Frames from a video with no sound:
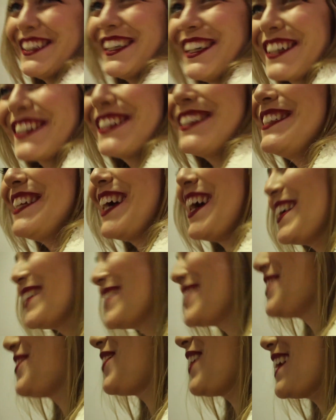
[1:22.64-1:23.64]
I can tell
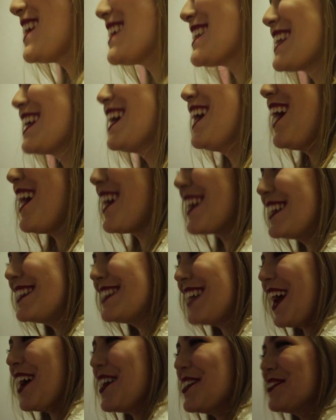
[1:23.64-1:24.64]
in your face. I can
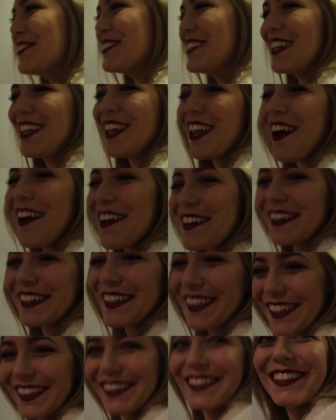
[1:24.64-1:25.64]
tell when you're
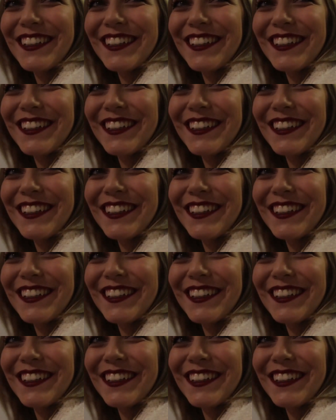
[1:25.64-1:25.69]
lying.